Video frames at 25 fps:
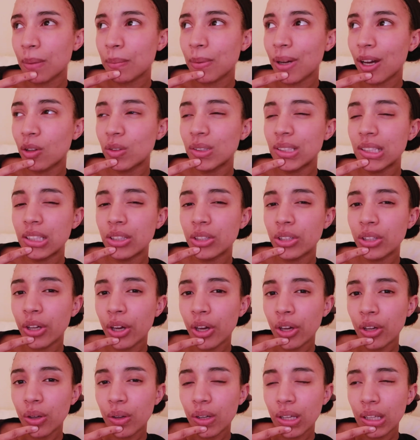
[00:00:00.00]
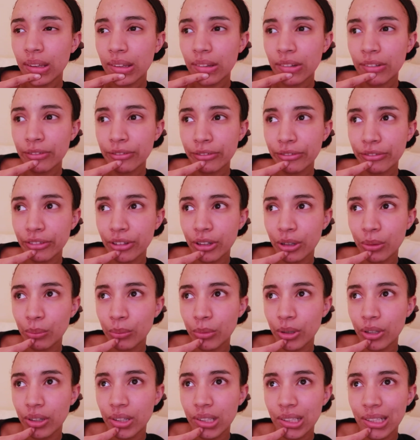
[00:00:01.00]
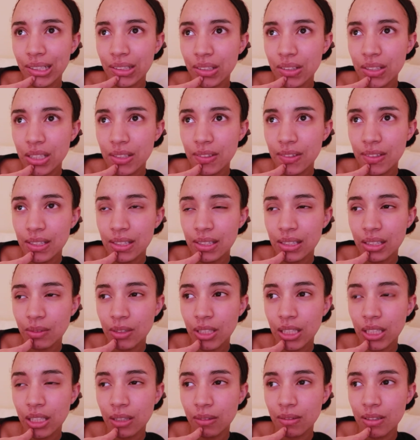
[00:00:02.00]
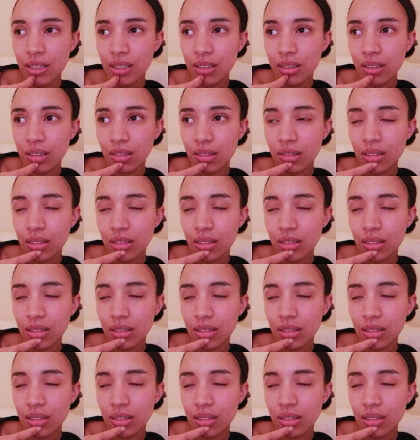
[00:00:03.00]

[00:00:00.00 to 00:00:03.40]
but I only know it from like the TV series that was